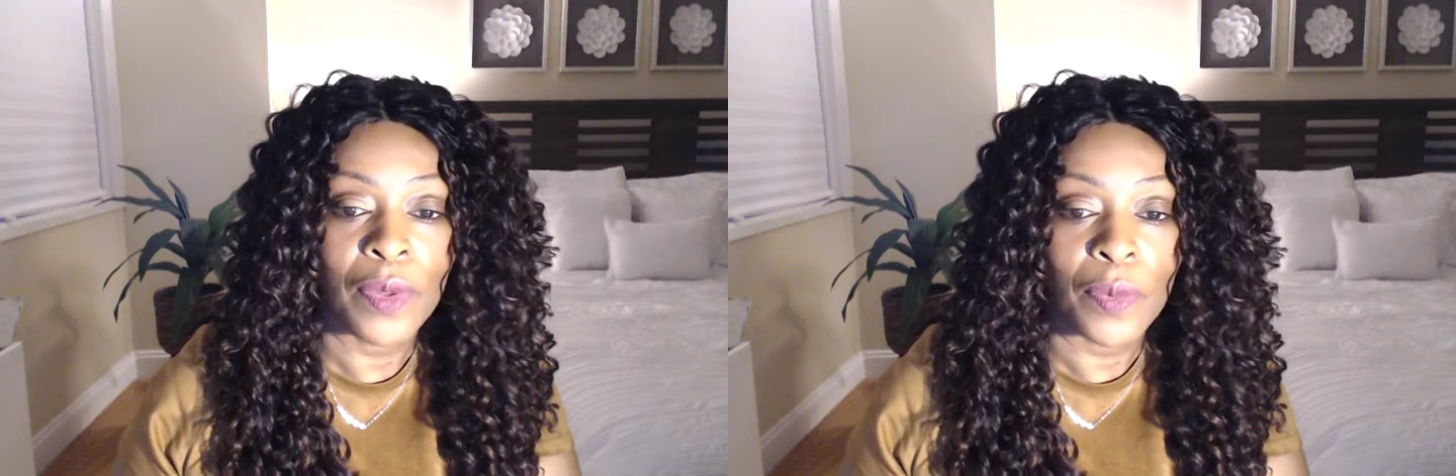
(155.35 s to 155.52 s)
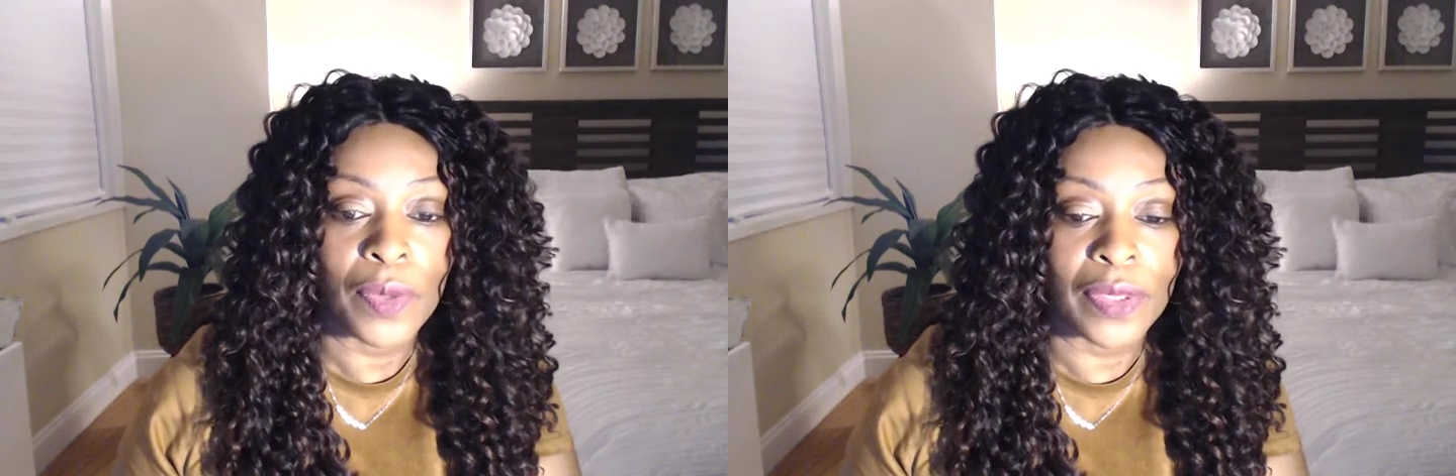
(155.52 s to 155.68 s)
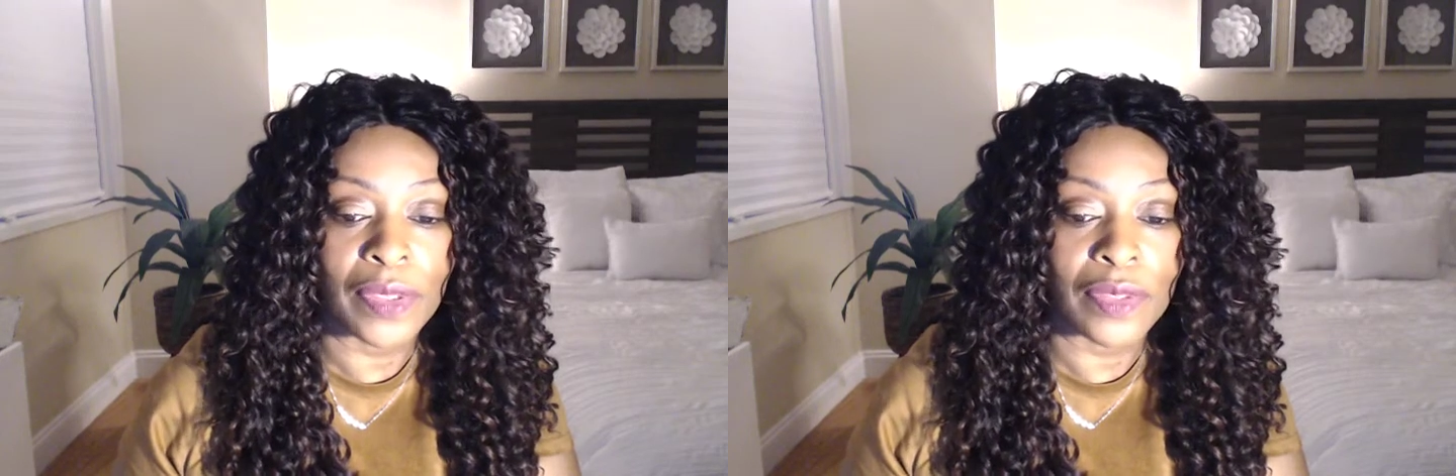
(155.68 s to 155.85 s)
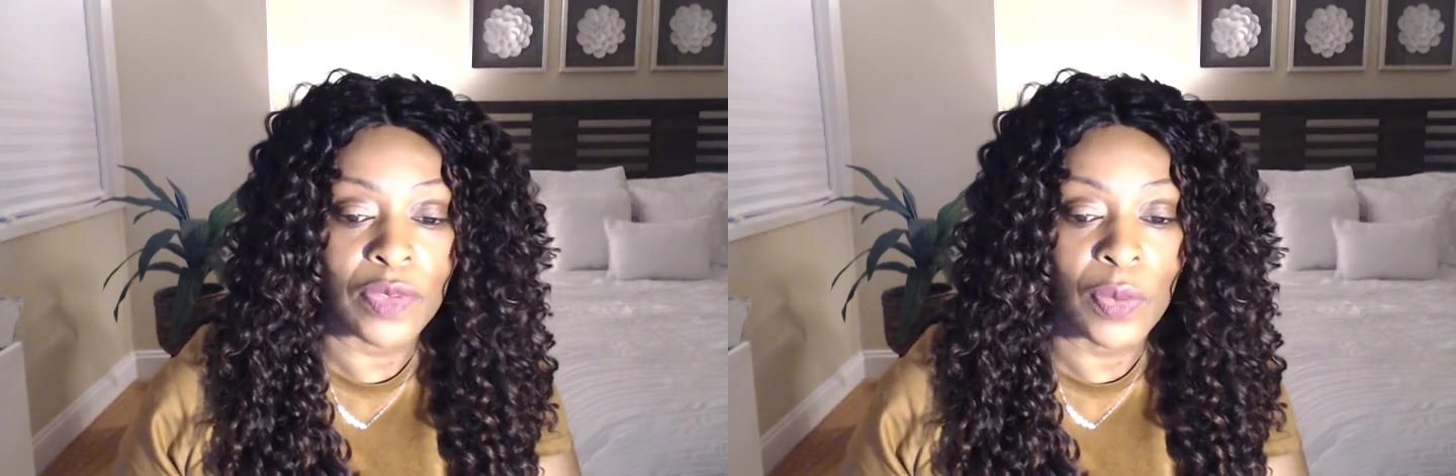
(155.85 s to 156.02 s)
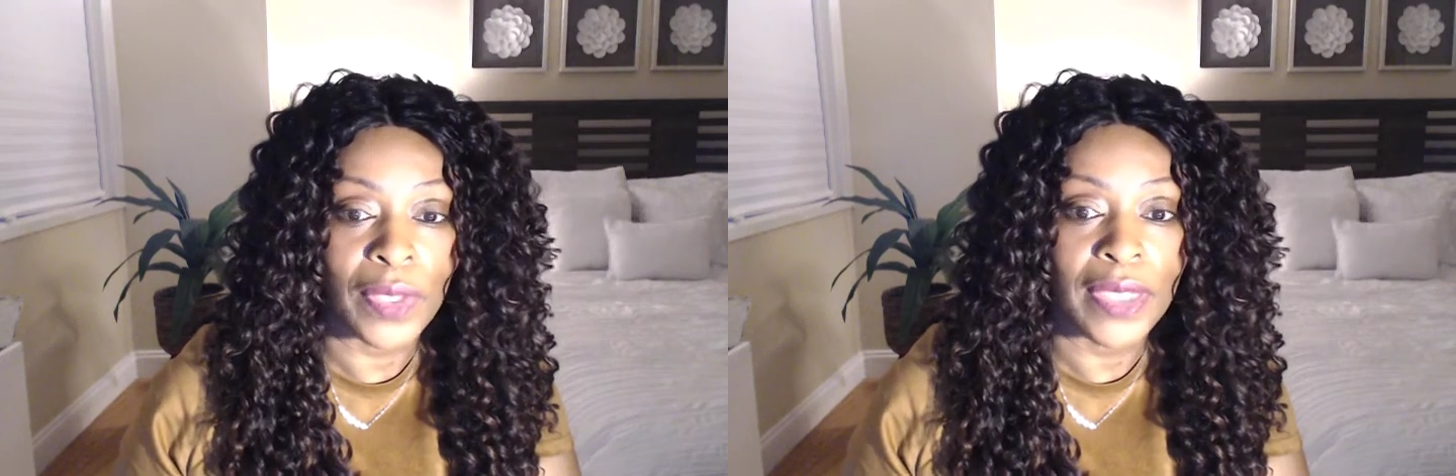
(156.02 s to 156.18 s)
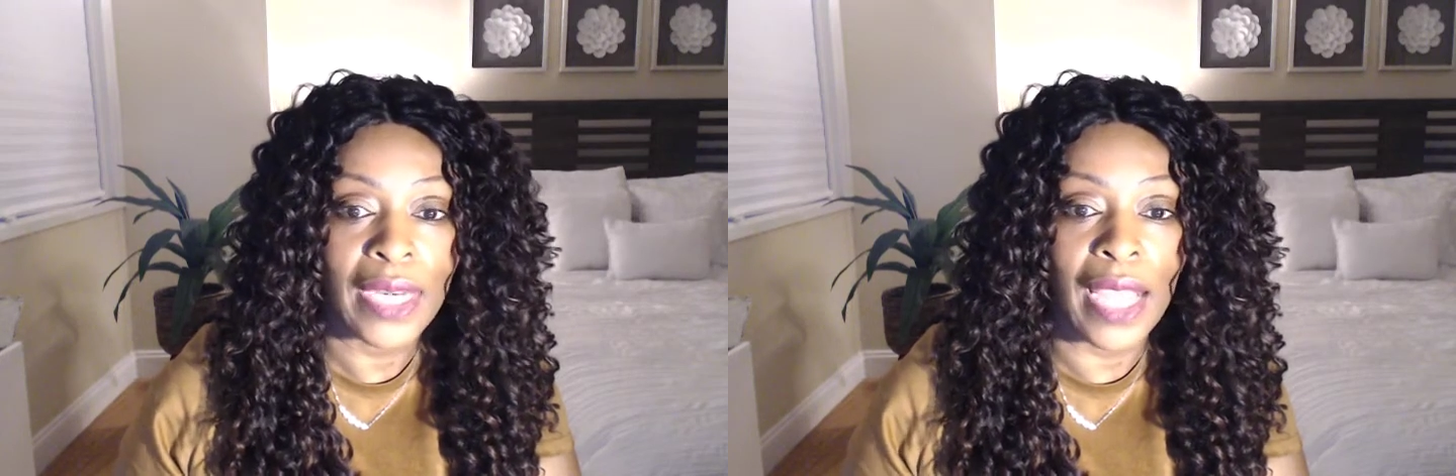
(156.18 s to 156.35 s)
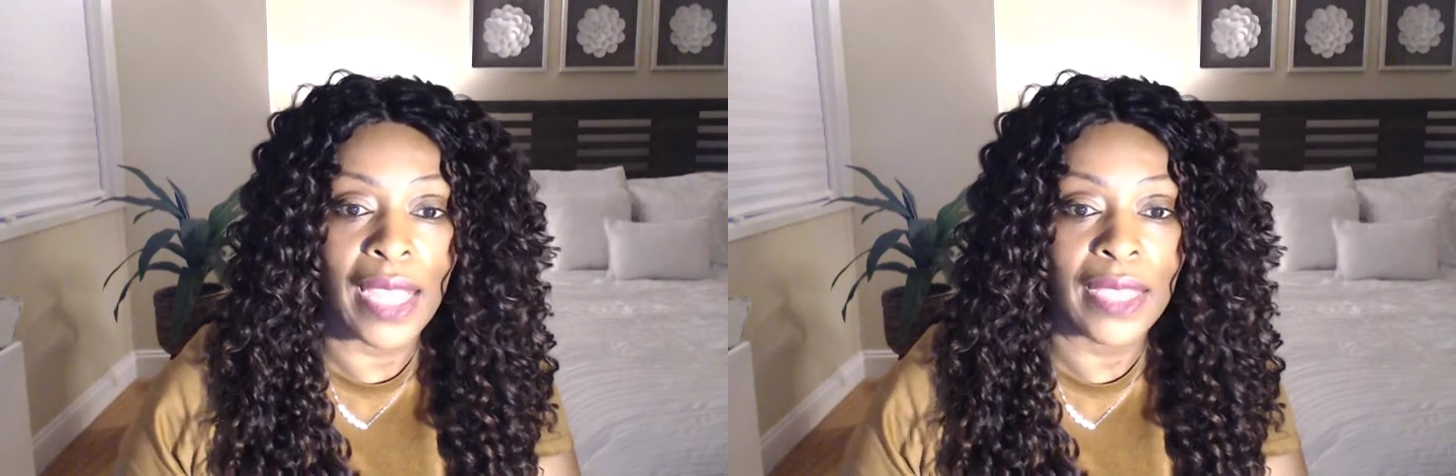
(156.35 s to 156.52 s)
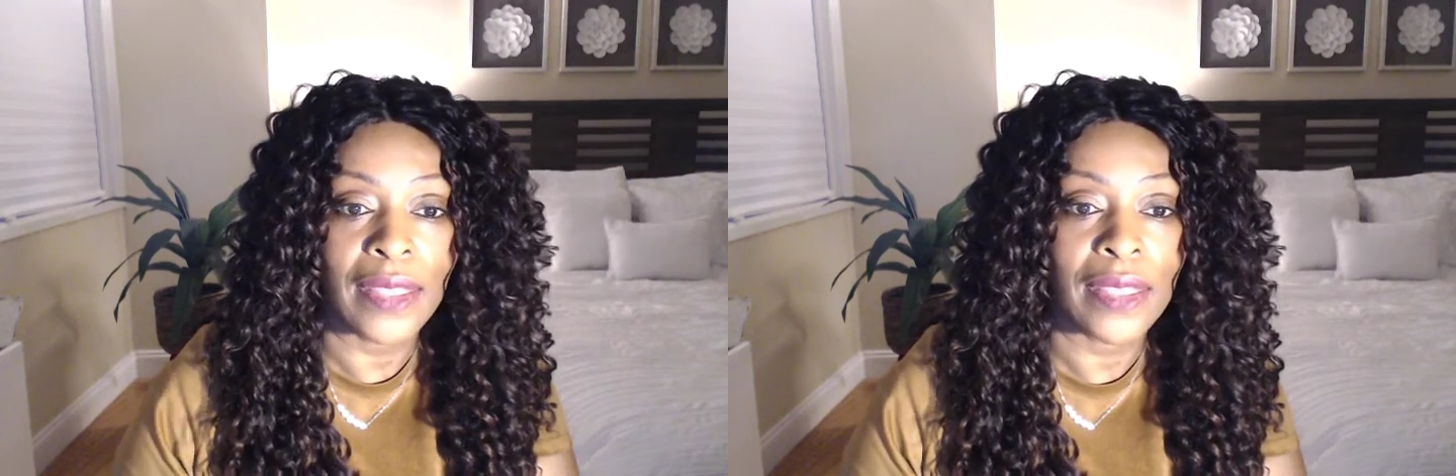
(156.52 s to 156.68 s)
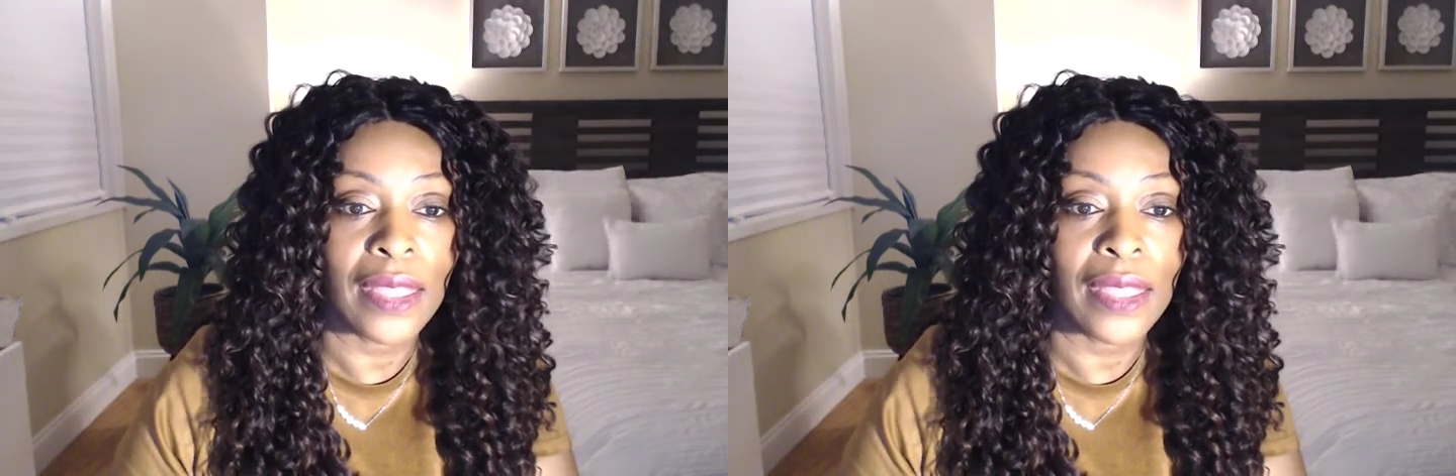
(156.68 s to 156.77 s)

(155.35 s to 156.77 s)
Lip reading: We're the 29th